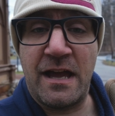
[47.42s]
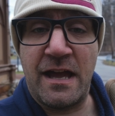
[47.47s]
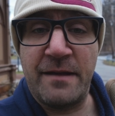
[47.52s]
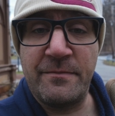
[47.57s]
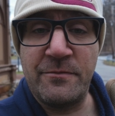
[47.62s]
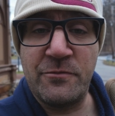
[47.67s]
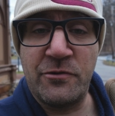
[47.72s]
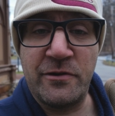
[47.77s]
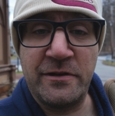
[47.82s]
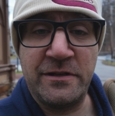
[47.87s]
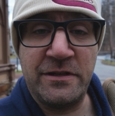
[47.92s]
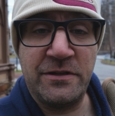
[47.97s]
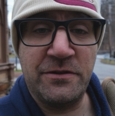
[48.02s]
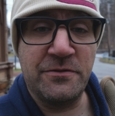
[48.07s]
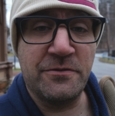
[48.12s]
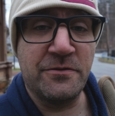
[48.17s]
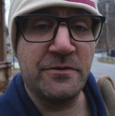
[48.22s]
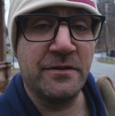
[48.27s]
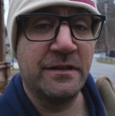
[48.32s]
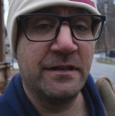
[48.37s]
I'm going
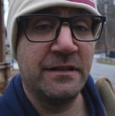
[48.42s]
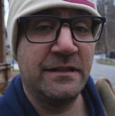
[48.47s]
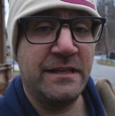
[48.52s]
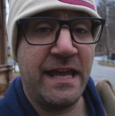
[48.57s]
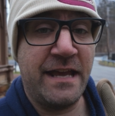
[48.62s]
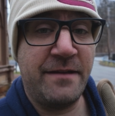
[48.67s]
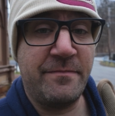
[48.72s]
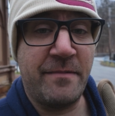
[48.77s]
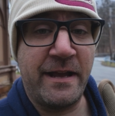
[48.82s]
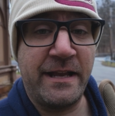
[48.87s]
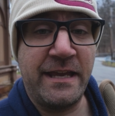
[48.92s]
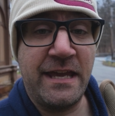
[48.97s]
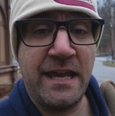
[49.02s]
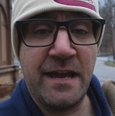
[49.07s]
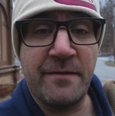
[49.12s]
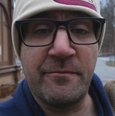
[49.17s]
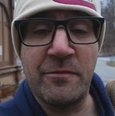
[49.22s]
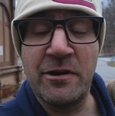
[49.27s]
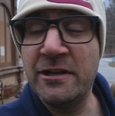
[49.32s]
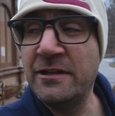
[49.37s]
to take my
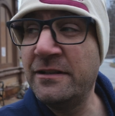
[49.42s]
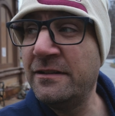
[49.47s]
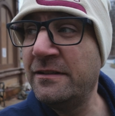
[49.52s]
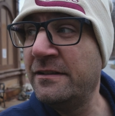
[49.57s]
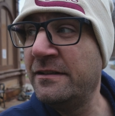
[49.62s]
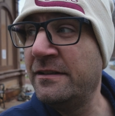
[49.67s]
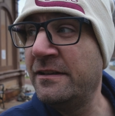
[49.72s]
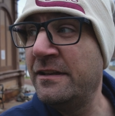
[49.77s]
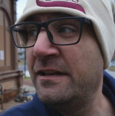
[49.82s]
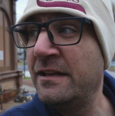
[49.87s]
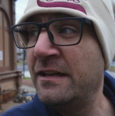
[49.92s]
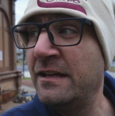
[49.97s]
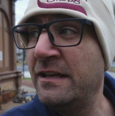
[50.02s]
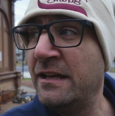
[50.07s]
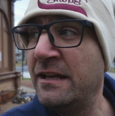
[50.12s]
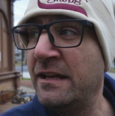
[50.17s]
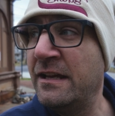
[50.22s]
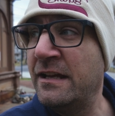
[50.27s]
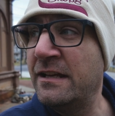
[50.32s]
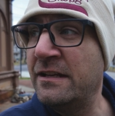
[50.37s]
camera
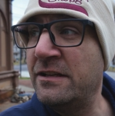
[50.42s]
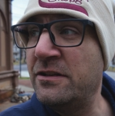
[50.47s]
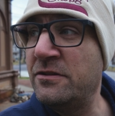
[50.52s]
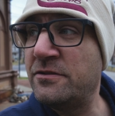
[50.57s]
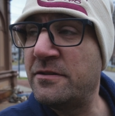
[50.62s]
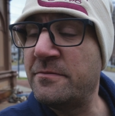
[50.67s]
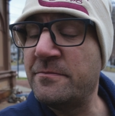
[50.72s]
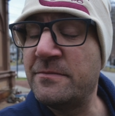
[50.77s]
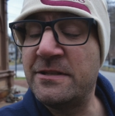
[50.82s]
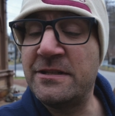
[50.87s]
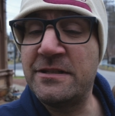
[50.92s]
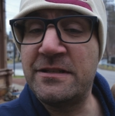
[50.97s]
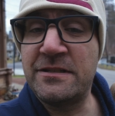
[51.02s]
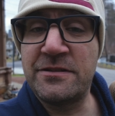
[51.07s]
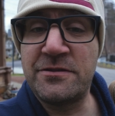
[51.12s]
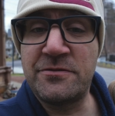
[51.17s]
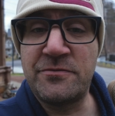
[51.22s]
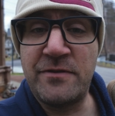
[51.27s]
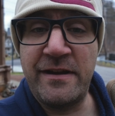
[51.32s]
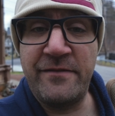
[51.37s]
and do some
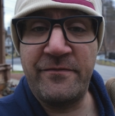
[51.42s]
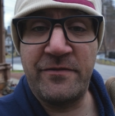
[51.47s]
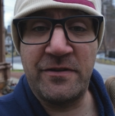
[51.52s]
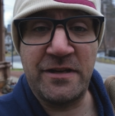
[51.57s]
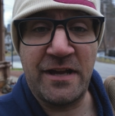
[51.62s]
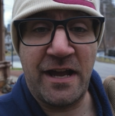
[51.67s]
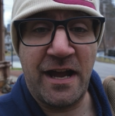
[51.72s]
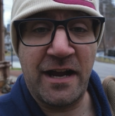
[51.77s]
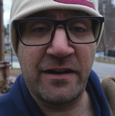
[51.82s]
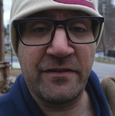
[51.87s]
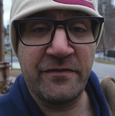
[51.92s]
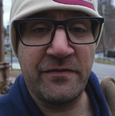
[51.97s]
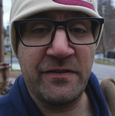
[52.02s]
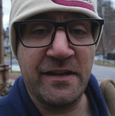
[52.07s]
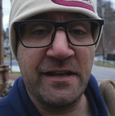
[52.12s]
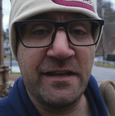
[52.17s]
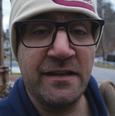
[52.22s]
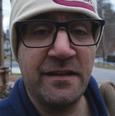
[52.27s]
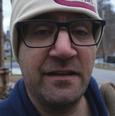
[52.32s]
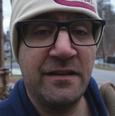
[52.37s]
street
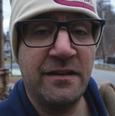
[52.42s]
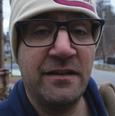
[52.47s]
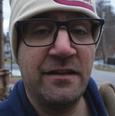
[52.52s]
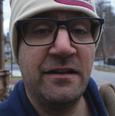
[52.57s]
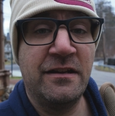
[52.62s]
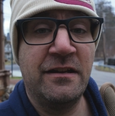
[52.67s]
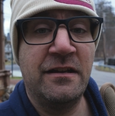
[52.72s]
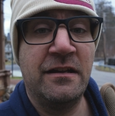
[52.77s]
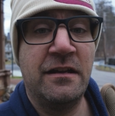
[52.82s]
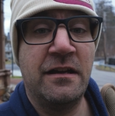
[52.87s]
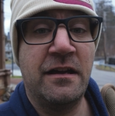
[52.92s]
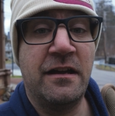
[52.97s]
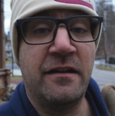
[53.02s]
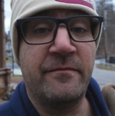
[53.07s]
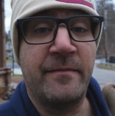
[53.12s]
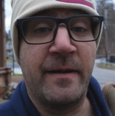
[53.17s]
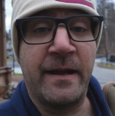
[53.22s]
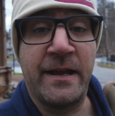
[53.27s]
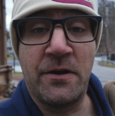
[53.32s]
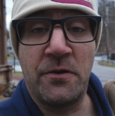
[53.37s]
photography
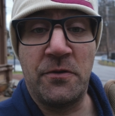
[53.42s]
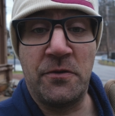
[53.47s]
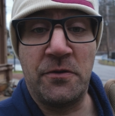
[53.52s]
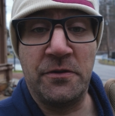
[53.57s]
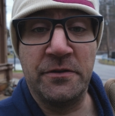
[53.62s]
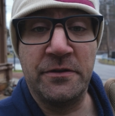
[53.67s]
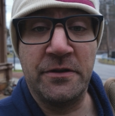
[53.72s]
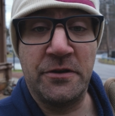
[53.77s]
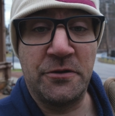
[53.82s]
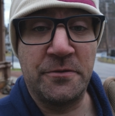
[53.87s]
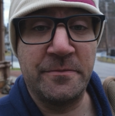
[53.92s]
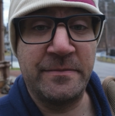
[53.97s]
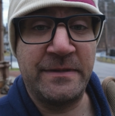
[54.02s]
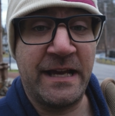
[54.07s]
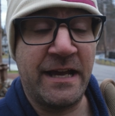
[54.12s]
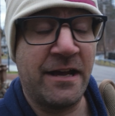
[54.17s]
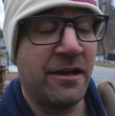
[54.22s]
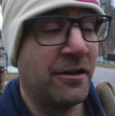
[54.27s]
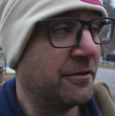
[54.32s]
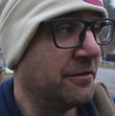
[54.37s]
of my old
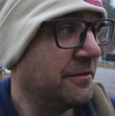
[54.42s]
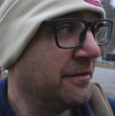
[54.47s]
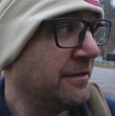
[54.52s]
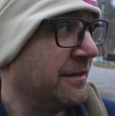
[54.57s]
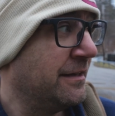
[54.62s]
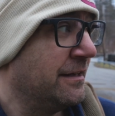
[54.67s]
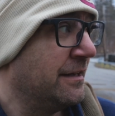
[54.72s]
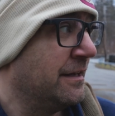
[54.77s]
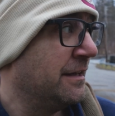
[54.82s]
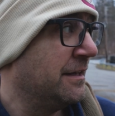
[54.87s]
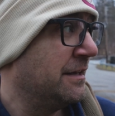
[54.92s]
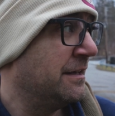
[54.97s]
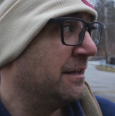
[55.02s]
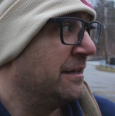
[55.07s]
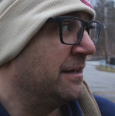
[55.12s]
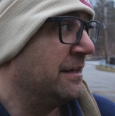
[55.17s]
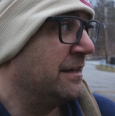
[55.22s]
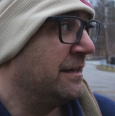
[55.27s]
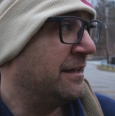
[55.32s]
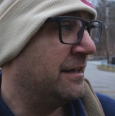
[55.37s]
hometown
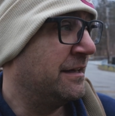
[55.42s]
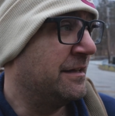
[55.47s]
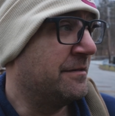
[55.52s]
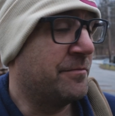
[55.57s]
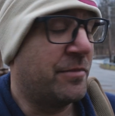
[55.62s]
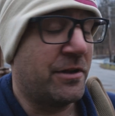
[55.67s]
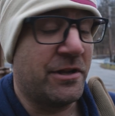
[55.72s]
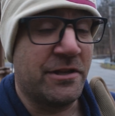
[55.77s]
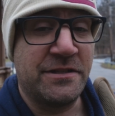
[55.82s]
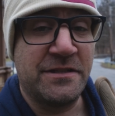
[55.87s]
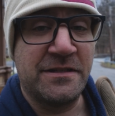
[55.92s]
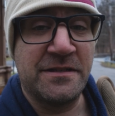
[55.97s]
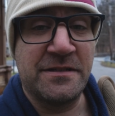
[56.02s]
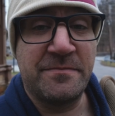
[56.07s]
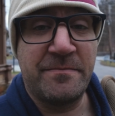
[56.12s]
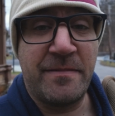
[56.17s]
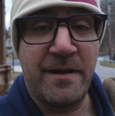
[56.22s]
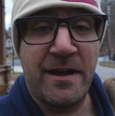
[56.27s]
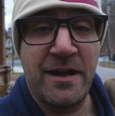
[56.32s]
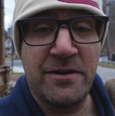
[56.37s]
in Ballston
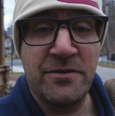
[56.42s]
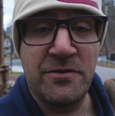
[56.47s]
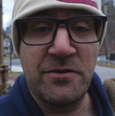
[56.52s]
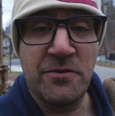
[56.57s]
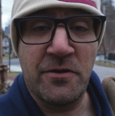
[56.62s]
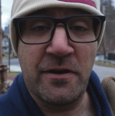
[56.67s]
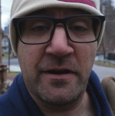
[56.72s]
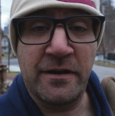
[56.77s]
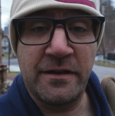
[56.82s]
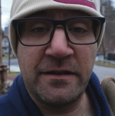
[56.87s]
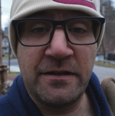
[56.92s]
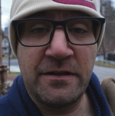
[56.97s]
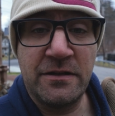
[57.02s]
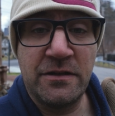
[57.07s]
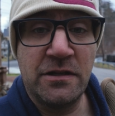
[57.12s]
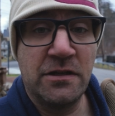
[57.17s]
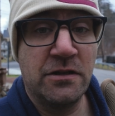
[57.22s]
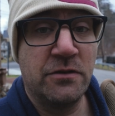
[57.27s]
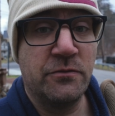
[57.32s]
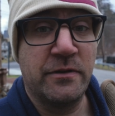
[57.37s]
Spa, New York.
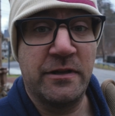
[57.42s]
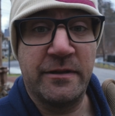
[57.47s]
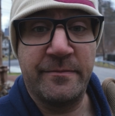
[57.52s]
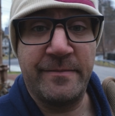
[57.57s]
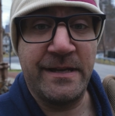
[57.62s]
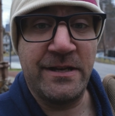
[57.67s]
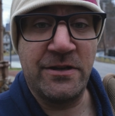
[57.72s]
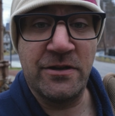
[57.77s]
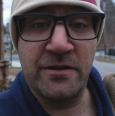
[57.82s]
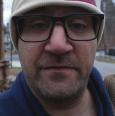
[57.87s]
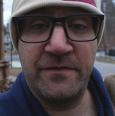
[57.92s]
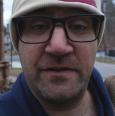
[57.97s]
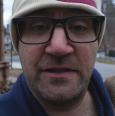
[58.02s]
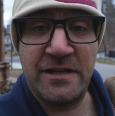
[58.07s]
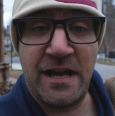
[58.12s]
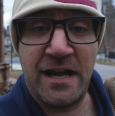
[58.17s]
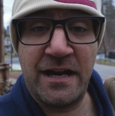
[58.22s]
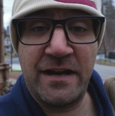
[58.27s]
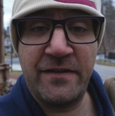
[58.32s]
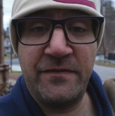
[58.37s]
Will it be good
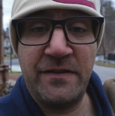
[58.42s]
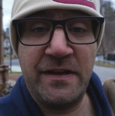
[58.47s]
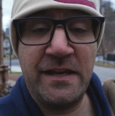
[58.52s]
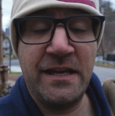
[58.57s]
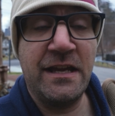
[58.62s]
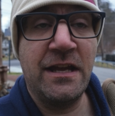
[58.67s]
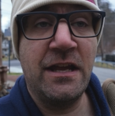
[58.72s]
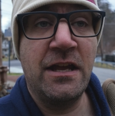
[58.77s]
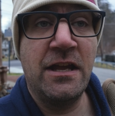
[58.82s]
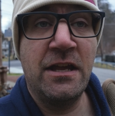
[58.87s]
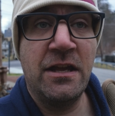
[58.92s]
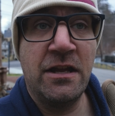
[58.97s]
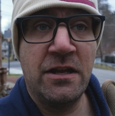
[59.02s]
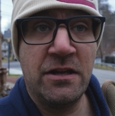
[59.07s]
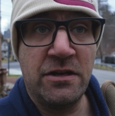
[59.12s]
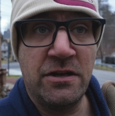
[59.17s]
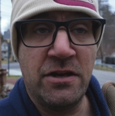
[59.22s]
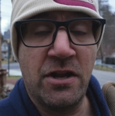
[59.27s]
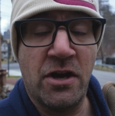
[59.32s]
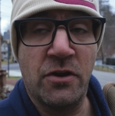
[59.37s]
photography?
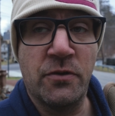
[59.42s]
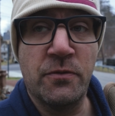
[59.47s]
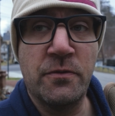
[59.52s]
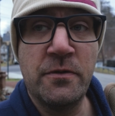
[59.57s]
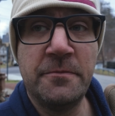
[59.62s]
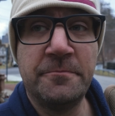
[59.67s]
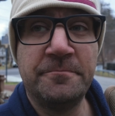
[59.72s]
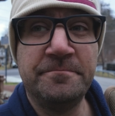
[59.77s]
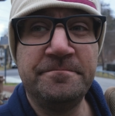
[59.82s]
No.